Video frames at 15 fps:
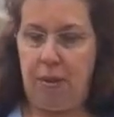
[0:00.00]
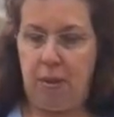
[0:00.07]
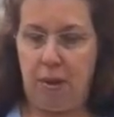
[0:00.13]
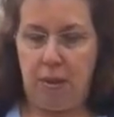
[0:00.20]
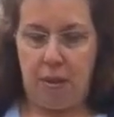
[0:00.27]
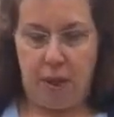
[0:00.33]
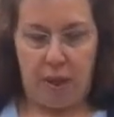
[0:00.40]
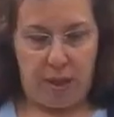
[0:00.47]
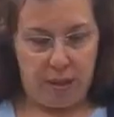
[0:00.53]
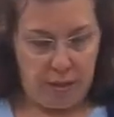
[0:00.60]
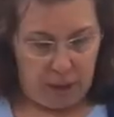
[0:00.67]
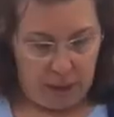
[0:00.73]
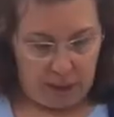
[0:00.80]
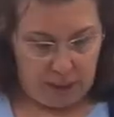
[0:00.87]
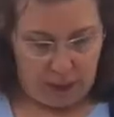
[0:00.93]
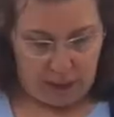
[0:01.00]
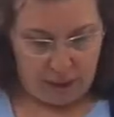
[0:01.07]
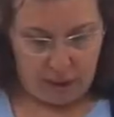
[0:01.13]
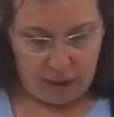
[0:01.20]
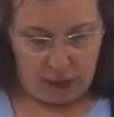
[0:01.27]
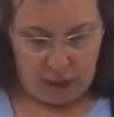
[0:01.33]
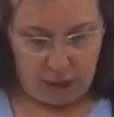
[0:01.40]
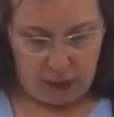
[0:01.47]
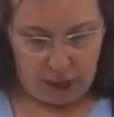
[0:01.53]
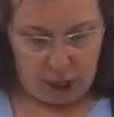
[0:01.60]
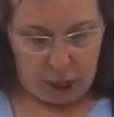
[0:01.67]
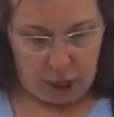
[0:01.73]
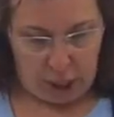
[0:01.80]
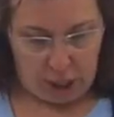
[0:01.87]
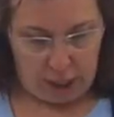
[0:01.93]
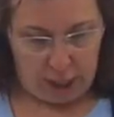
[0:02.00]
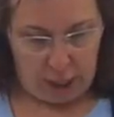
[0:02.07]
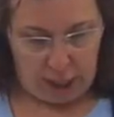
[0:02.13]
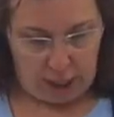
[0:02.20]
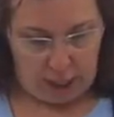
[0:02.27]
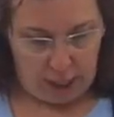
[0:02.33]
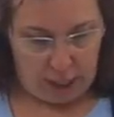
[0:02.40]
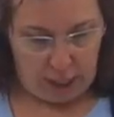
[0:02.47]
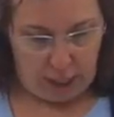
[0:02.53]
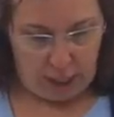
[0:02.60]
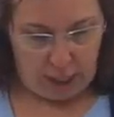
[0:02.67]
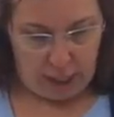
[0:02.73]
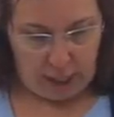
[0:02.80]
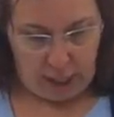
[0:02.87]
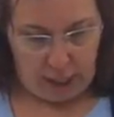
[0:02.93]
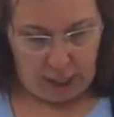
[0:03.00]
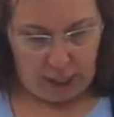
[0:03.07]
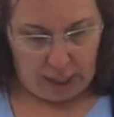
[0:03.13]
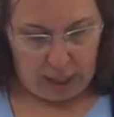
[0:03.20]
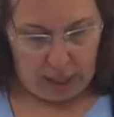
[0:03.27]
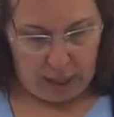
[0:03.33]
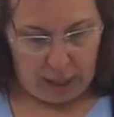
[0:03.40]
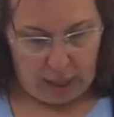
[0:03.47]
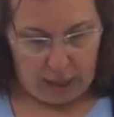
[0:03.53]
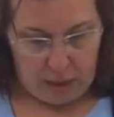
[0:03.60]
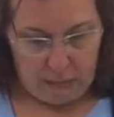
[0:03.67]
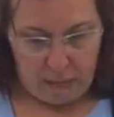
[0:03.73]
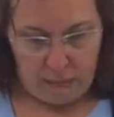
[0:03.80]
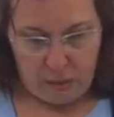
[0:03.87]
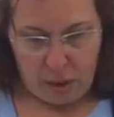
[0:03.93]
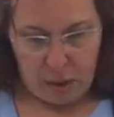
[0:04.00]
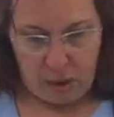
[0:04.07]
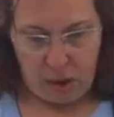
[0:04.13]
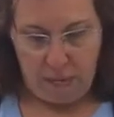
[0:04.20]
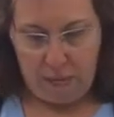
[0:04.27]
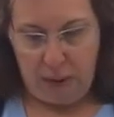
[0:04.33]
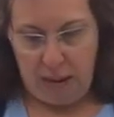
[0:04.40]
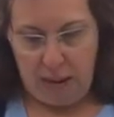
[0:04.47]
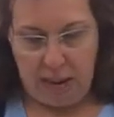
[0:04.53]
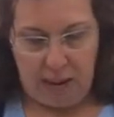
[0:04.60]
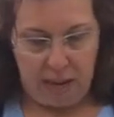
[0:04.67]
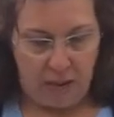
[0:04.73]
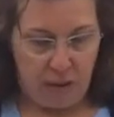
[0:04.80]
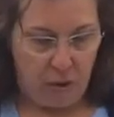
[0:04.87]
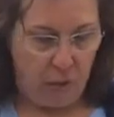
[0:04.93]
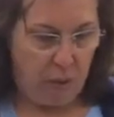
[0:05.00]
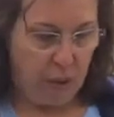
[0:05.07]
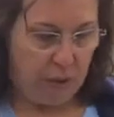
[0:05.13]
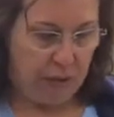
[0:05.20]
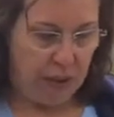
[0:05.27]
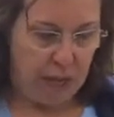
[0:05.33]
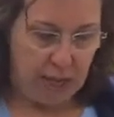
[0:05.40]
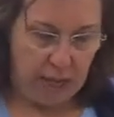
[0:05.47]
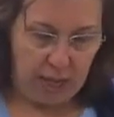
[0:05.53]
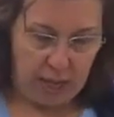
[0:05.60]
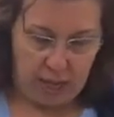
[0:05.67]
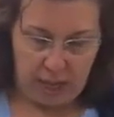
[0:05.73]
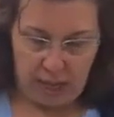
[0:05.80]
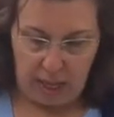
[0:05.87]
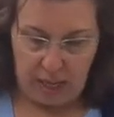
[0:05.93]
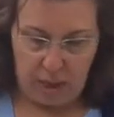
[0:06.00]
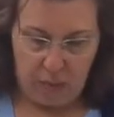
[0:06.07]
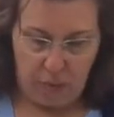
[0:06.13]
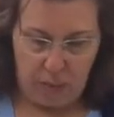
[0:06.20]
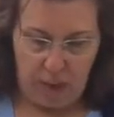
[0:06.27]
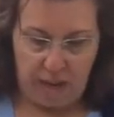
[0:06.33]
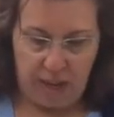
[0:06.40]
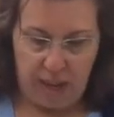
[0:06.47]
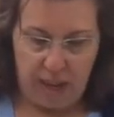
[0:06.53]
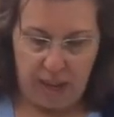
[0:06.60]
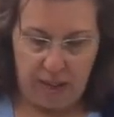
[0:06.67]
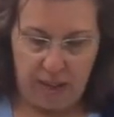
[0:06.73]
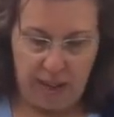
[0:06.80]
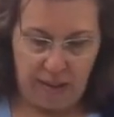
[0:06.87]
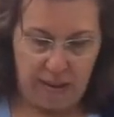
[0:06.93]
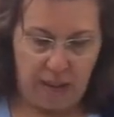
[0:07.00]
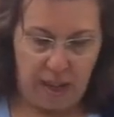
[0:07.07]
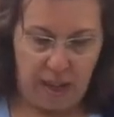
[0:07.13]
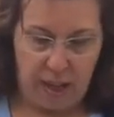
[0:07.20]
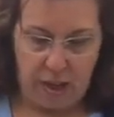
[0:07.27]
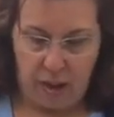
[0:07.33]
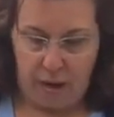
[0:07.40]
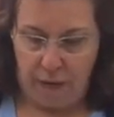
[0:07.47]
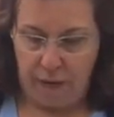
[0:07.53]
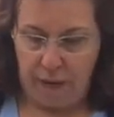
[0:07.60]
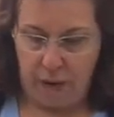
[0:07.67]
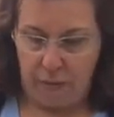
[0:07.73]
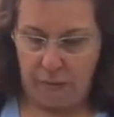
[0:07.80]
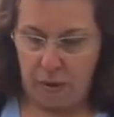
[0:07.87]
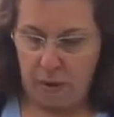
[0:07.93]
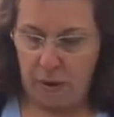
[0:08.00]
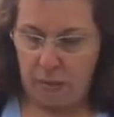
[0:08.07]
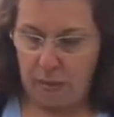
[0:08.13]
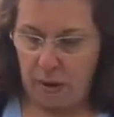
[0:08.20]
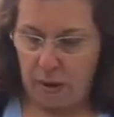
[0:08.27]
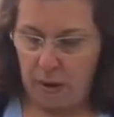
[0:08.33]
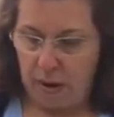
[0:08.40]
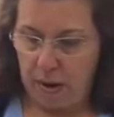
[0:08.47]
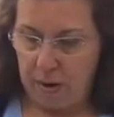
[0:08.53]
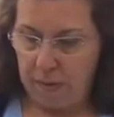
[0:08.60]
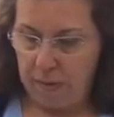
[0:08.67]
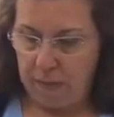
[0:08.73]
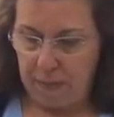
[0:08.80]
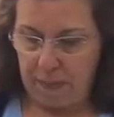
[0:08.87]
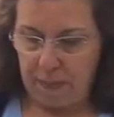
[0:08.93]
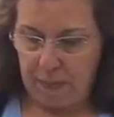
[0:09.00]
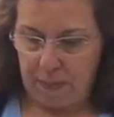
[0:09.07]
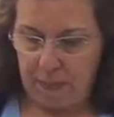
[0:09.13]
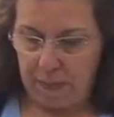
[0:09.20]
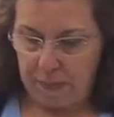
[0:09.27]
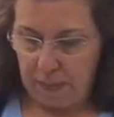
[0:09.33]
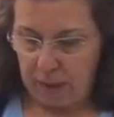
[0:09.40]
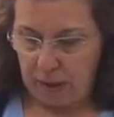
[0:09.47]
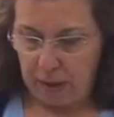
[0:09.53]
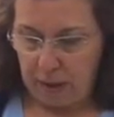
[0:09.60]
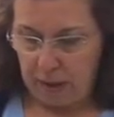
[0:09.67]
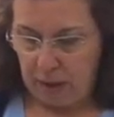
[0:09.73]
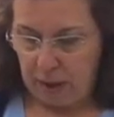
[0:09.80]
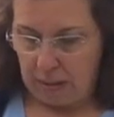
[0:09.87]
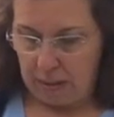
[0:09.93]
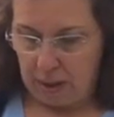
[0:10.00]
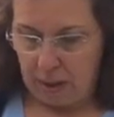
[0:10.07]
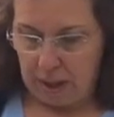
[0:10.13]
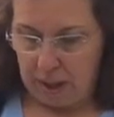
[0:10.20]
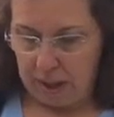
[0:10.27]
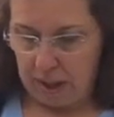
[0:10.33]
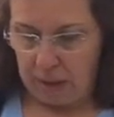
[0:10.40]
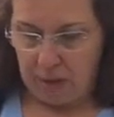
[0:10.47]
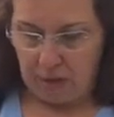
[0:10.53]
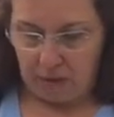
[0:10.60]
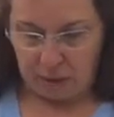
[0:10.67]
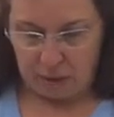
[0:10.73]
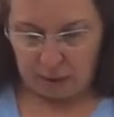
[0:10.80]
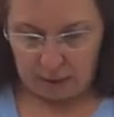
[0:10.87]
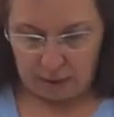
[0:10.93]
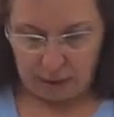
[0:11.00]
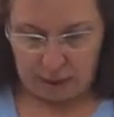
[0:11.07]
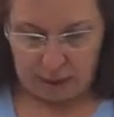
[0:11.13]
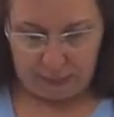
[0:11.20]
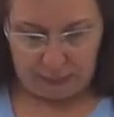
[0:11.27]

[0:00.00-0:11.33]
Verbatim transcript: So here is how it looks. Most of my ends are woven in. I like to weave in ends as I go for the most part. Hold on, just getting the strings out of the